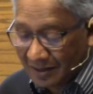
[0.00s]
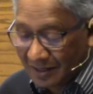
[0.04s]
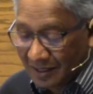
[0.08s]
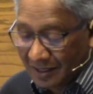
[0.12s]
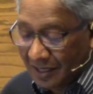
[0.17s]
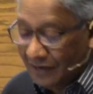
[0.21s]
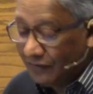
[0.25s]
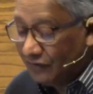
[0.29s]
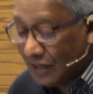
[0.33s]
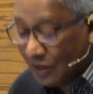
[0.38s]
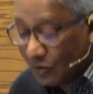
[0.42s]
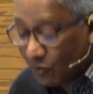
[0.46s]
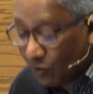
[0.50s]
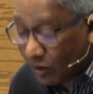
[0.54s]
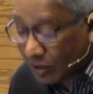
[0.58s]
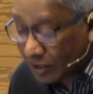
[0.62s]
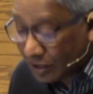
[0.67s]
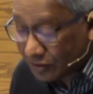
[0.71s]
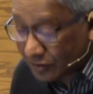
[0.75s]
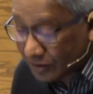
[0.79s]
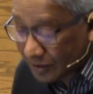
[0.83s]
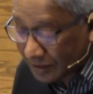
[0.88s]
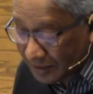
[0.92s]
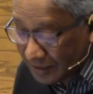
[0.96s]
if they
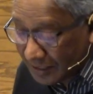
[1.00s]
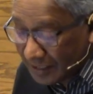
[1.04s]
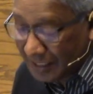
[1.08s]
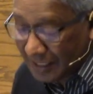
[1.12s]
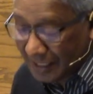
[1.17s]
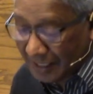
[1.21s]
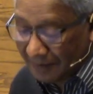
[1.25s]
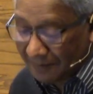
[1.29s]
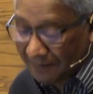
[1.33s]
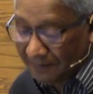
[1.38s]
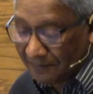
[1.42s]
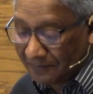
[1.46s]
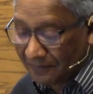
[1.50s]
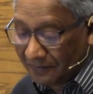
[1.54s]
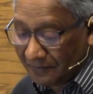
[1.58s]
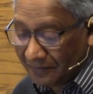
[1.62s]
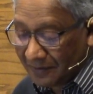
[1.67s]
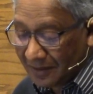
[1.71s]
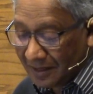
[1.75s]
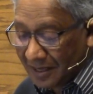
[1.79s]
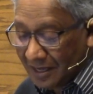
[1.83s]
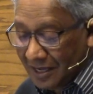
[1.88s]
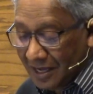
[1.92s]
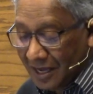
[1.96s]
wanted to see him,
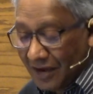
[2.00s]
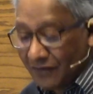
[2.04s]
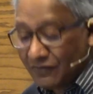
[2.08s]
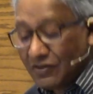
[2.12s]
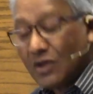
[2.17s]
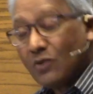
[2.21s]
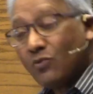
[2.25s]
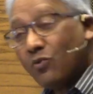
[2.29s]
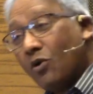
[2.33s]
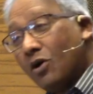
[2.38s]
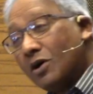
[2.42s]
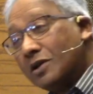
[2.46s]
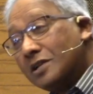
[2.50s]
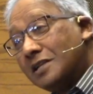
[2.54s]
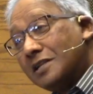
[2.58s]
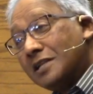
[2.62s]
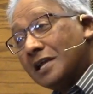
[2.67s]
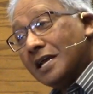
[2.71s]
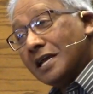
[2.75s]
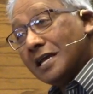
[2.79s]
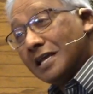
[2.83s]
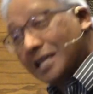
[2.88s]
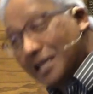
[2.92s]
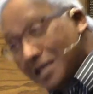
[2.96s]
if they wanted
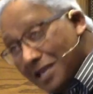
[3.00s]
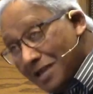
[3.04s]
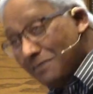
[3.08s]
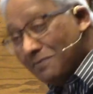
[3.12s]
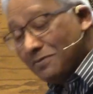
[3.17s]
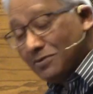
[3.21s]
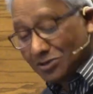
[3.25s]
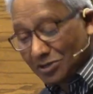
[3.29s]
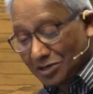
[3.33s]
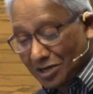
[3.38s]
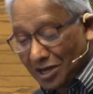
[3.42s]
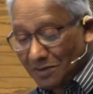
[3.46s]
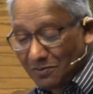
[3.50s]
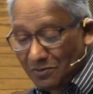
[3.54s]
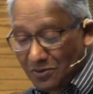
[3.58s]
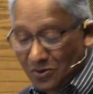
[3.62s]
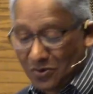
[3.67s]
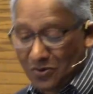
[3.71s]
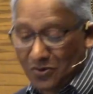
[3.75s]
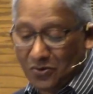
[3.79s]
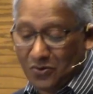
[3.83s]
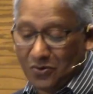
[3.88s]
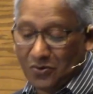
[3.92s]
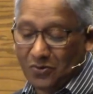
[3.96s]
him to come
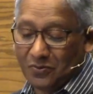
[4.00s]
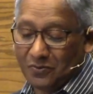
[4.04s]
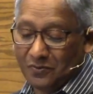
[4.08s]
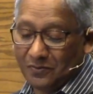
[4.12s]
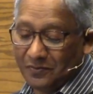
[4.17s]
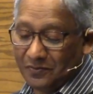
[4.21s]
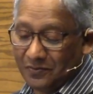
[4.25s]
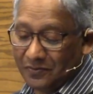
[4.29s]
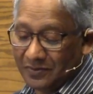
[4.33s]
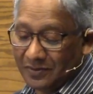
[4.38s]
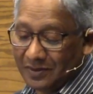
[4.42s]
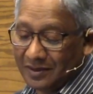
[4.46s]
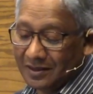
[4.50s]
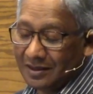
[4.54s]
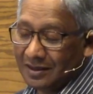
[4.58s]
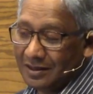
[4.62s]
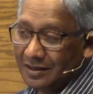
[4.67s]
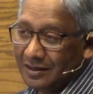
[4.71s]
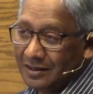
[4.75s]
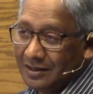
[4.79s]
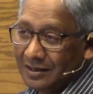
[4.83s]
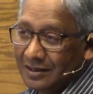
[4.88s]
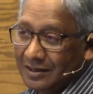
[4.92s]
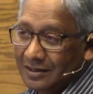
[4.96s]
home,
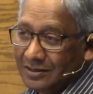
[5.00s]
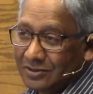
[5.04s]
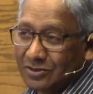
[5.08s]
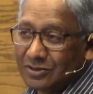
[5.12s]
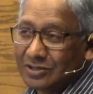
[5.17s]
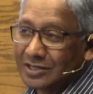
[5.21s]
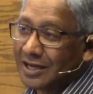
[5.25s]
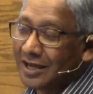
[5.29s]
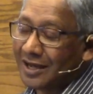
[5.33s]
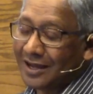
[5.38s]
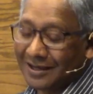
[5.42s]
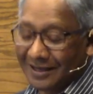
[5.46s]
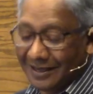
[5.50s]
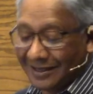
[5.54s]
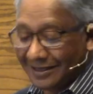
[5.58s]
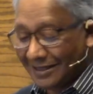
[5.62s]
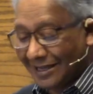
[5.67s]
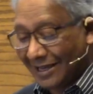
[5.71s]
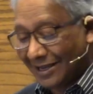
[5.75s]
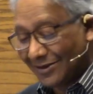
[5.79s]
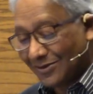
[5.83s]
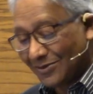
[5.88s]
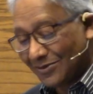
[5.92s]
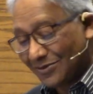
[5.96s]
to tie a
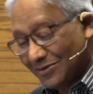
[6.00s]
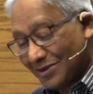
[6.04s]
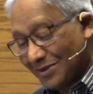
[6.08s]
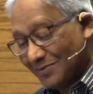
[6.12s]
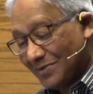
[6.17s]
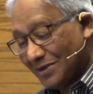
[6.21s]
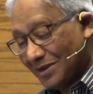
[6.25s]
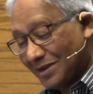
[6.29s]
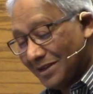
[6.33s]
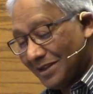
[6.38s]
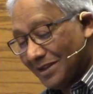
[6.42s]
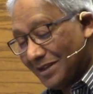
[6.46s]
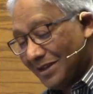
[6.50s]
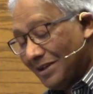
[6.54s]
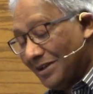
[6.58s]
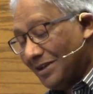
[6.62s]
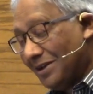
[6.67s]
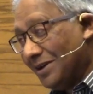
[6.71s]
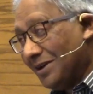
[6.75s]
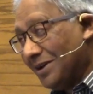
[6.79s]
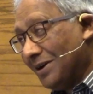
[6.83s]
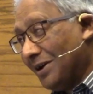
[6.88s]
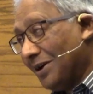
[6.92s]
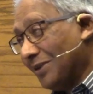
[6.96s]
yellow ribbon
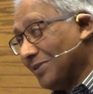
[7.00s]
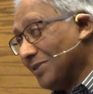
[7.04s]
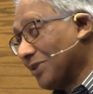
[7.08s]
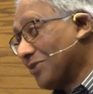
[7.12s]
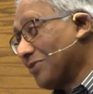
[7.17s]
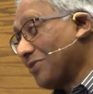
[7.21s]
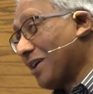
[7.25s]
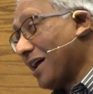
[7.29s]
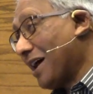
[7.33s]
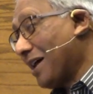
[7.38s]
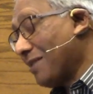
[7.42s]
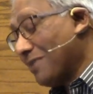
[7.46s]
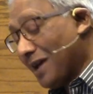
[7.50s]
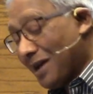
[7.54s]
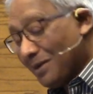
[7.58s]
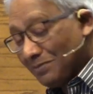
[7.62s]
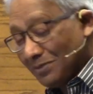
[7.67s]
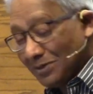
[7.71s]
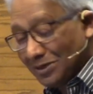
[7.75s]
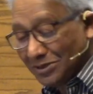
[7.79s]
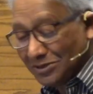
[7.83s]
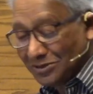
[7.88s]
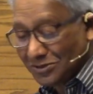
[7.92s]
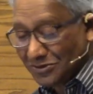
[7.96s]
on the
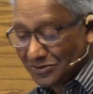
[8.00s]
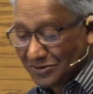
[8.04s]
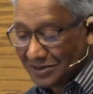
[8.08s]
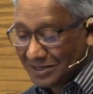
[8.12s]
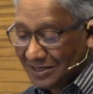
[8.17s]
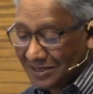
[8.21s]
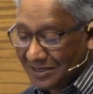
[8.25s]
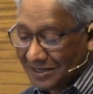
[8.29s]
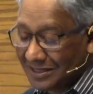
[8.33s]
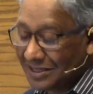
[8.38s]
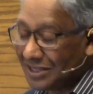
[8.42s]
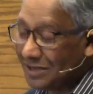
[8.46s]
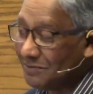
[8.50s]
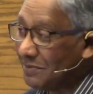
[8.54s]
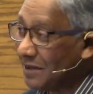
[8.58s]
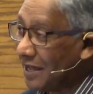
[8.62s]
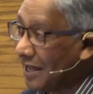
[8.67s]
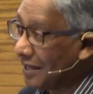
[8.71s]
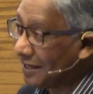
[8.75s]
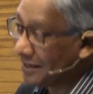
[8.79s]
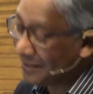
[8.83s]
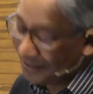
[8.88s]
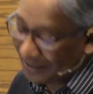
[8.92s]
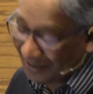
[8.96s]
crabapple tree in the
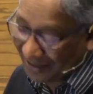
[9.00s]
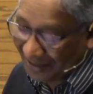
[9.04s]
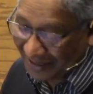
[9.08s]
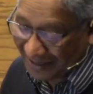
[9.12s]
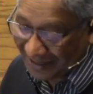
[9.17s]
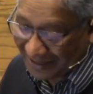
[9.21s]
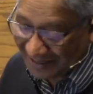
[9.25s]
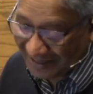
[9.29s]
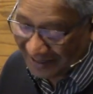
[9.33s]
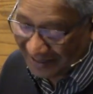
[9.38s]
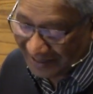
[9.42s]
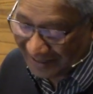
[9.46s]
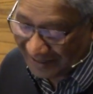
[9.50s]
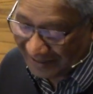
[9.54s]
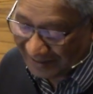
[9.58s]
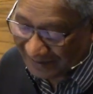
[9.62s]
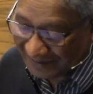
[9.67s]
backyard.